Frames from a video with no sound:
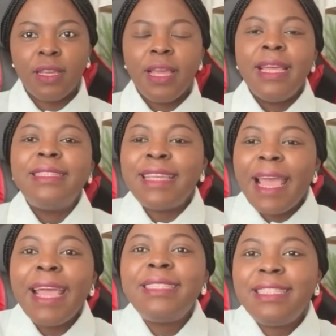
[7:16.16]

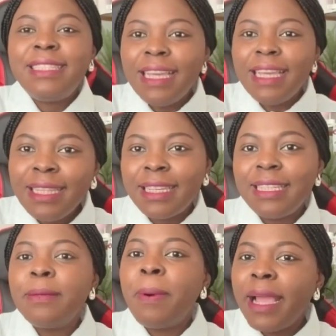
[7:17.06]
They did it
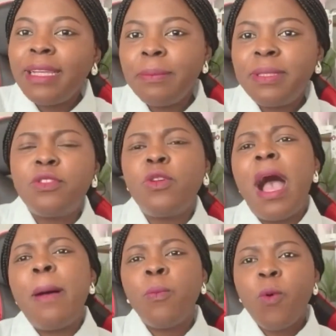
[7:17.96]
by themselves. So
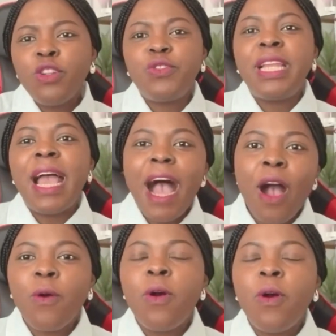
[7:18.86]
I'm wondering
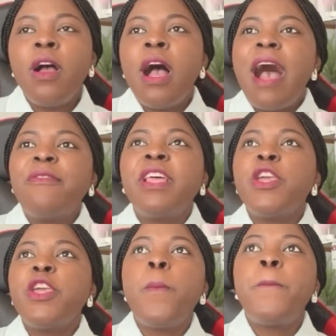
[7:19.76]
how, after
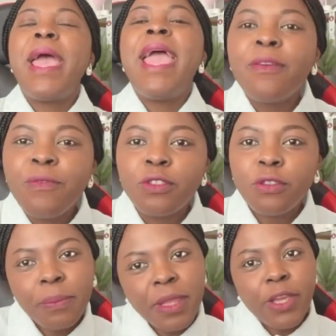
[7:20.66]
you pay for
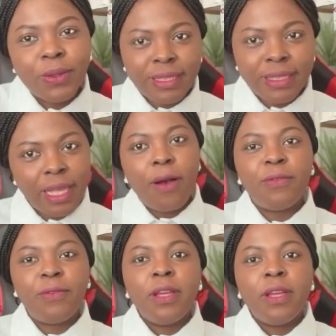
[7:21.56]
something yourself
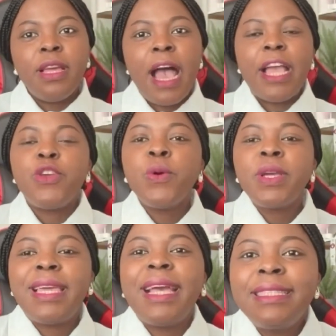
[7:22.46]
and
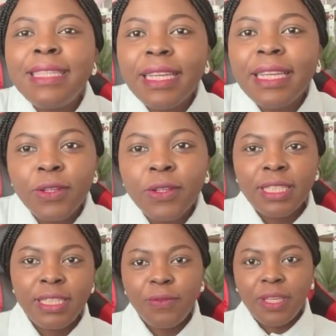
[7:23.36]
you get in your
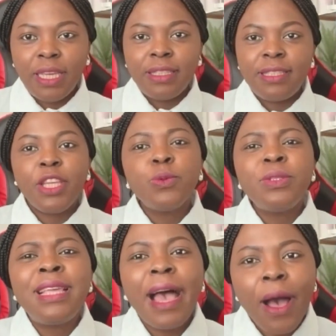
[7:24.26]
certificate, then you
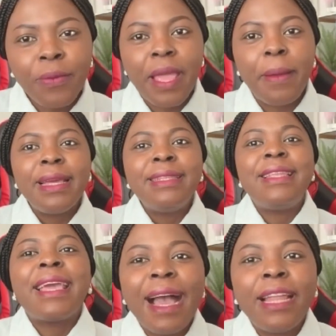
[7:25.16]
tell them
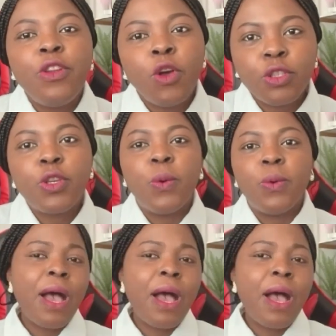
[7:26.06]
they cannot go.